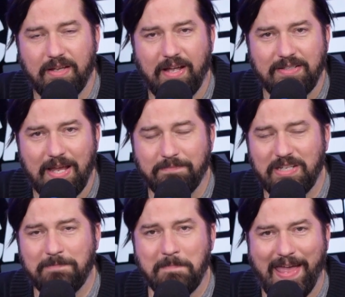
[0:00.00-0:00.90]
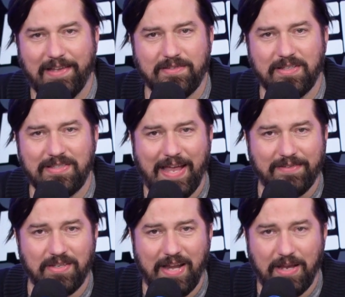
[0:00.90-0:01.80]
attempted mass
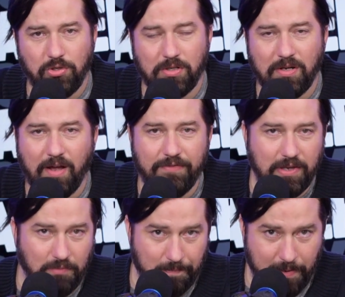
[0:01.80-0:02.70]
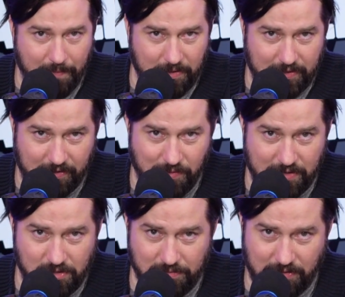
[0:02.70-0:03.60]
assassination of the Republican
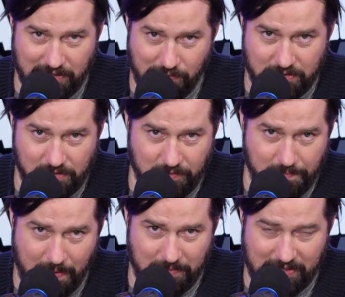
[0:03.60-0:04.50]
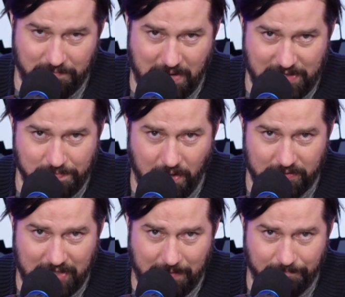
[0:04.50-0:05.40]
congressional Republican baseball
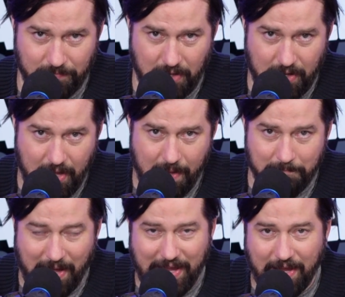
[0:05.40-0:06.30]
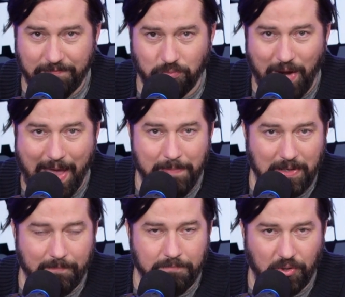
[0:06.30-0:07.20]
team by a
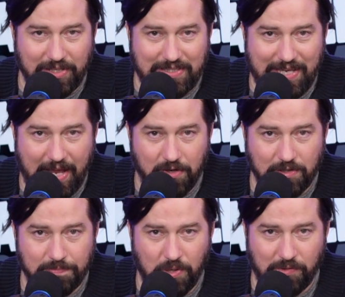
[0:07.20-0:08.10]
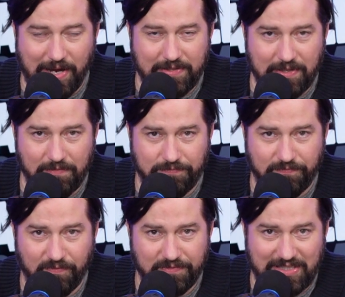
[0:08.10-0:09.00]
rabid Bernie Sanders
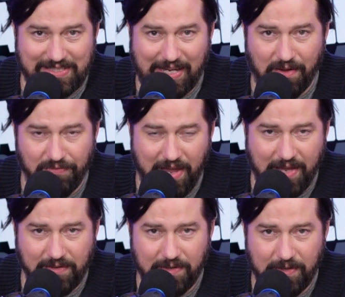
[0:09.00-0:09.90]
progressive sycophant,